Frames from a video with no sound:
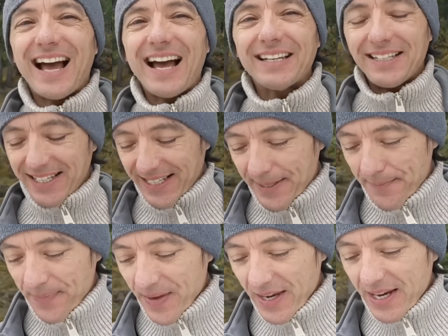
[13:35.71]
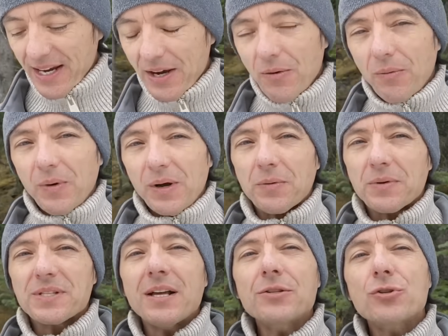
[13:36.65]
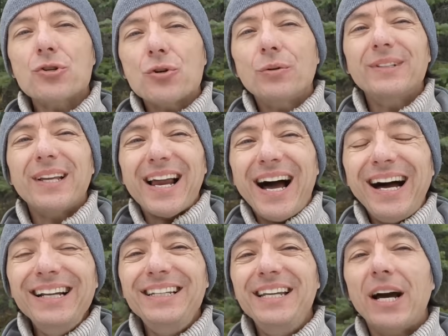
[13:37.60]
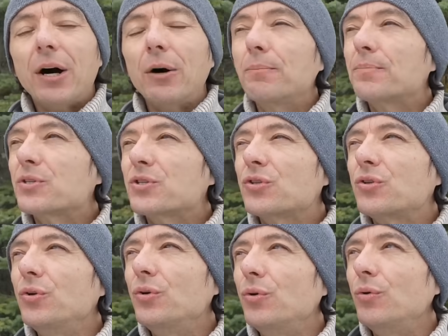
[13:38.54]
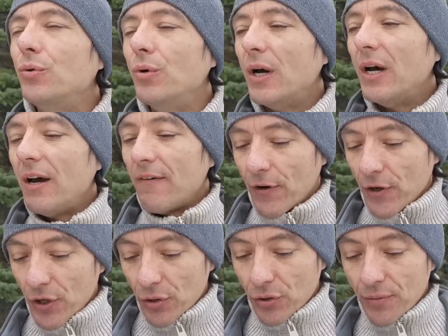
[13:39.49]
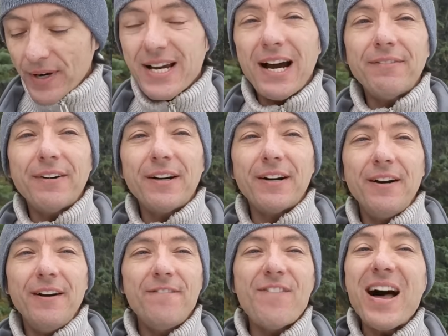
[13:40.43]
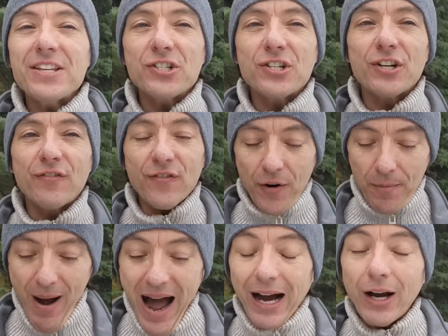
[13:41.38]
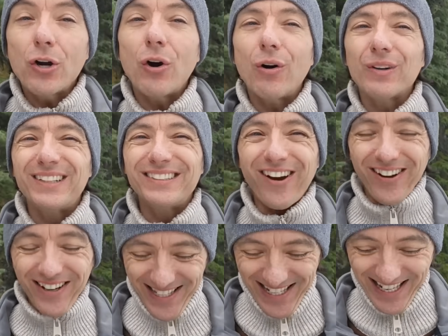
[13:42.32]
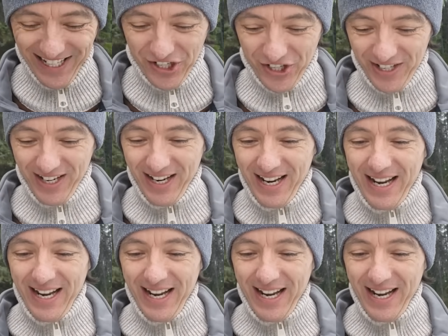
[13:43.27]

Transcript: that uh, it was also shown that honey helps to for you to recover faster from alcohol intoxication.